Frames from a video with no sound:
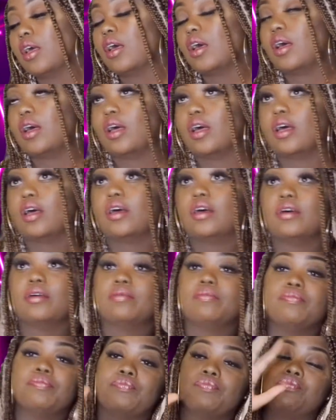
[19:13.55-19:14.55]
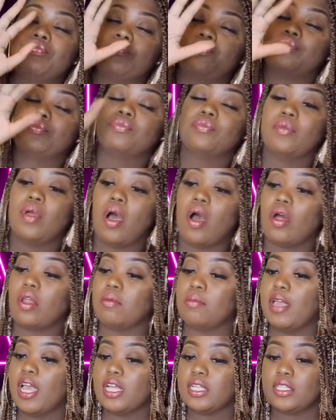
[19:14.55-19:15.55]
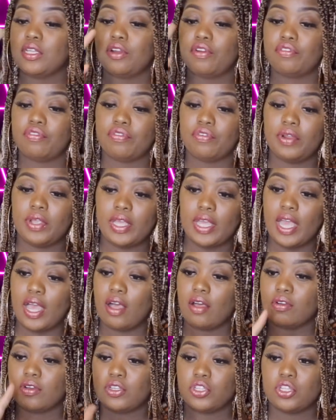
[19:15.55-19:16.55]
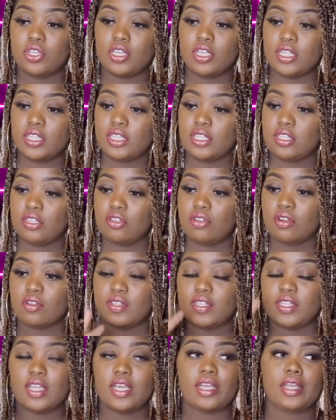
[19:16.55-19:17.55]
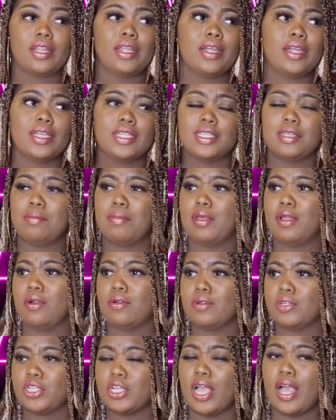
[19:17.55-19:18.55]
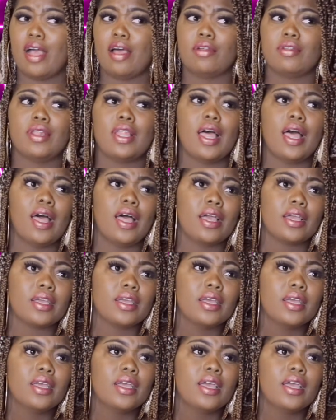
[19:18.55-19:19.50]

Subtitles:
Autumn has her freak out because she gets, you know, stuck in there, ends up being on child lock.